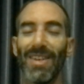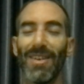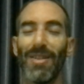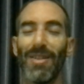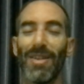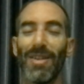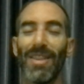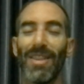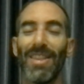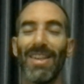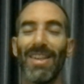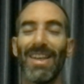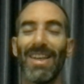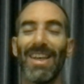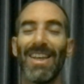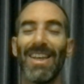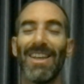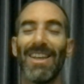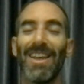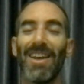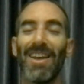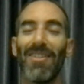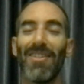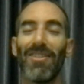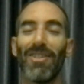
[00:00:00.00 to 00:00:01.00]
in
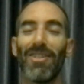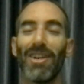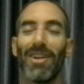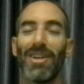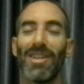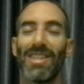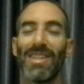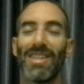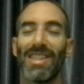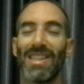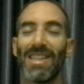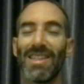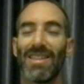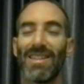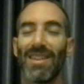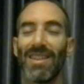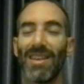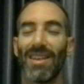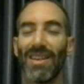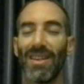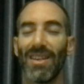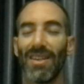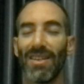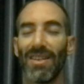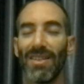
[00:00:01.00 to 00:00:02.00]

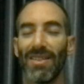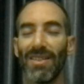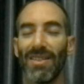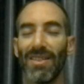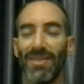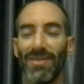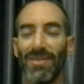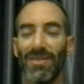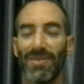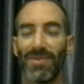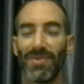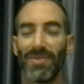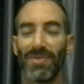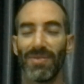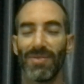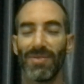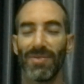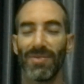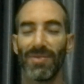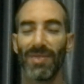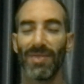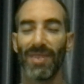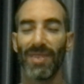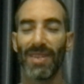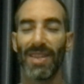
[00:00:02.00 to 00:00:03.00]
diversity.
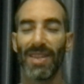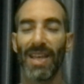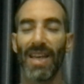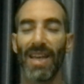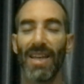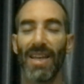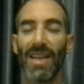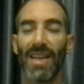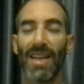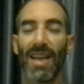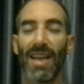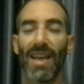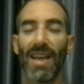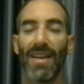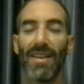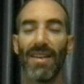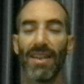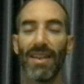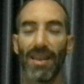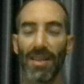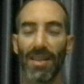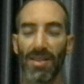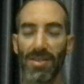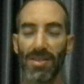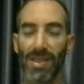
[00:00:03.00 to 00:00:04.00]

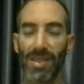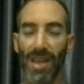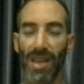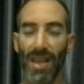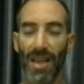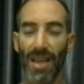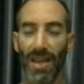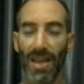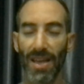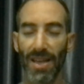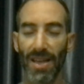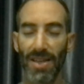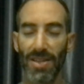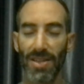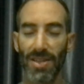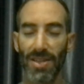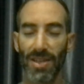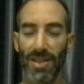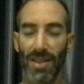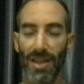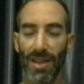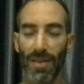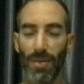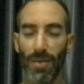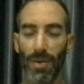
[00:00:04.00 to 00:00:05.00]
Dedicating those
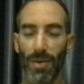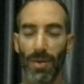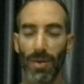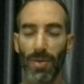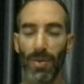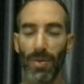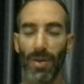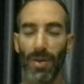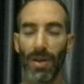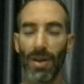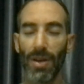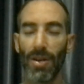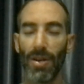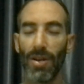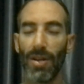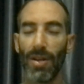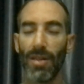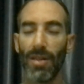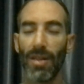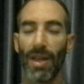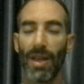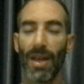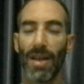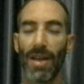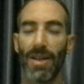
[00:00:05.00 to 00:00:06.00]
energy and what we
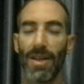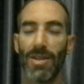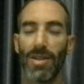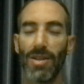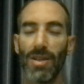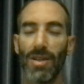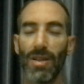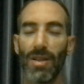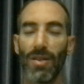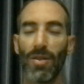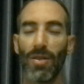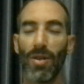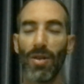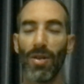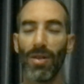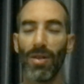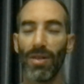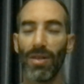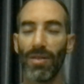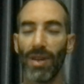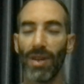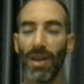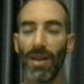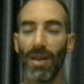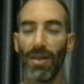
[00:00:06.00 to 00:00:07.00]
learned, the energy that
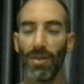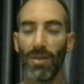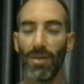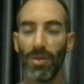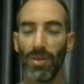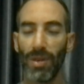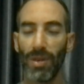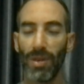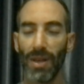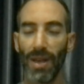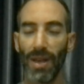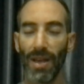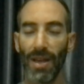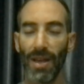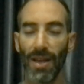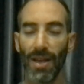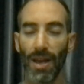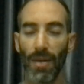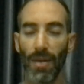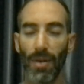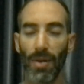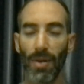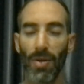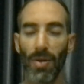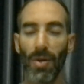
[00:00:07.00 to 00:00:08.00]
cultivated today in
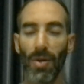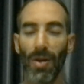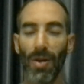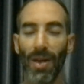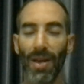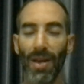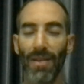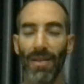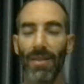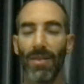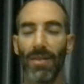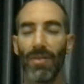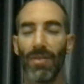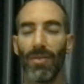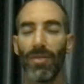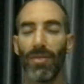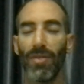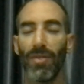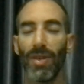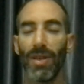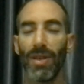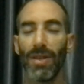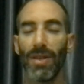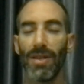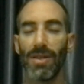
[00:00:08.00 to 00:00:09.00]
our collective
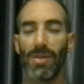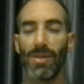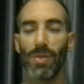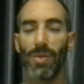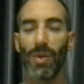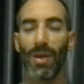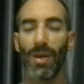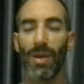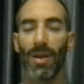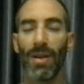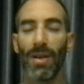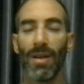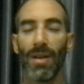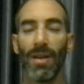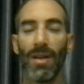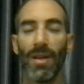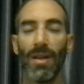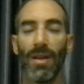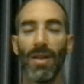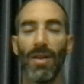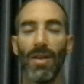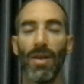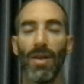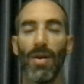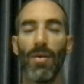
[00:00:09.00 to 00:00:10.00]
field as well,
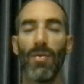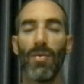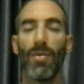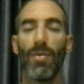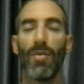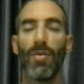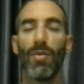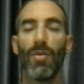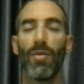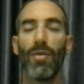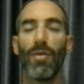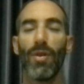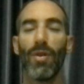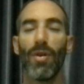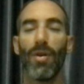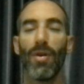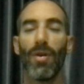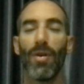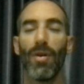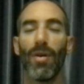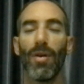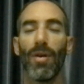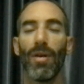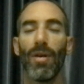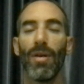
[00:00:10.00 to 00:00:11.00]

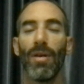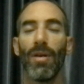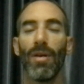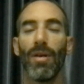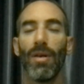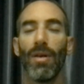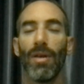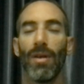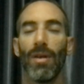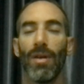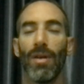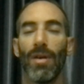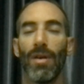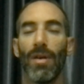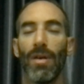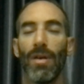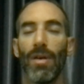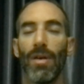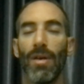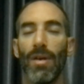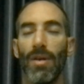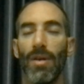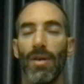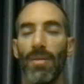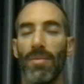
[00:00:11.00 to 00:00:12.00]
for
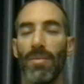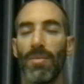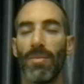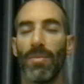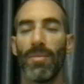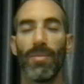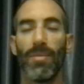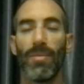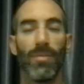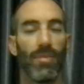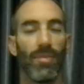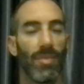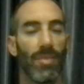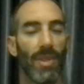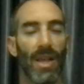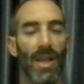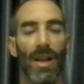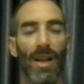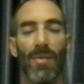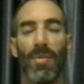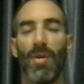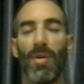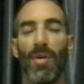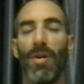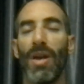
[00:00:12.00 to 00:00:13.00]
the
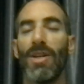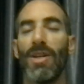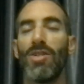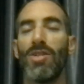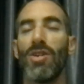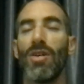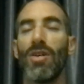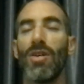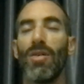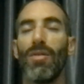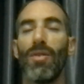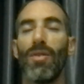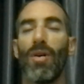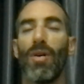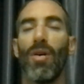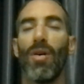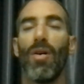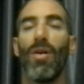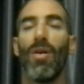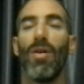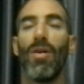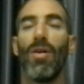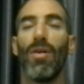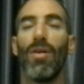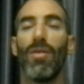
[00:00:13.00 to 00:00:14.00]
liberation of
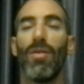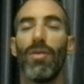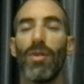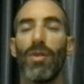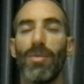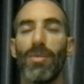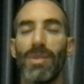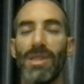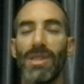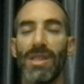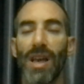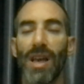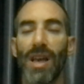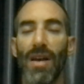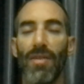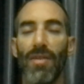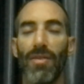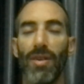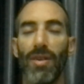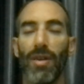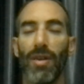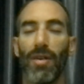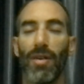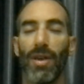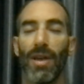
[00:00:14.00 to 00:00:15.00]
all from
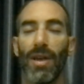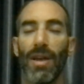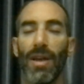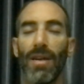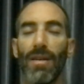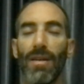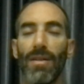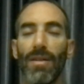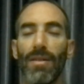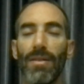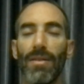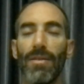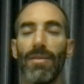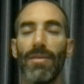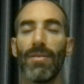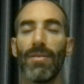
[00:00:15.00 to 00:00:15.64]
suffering,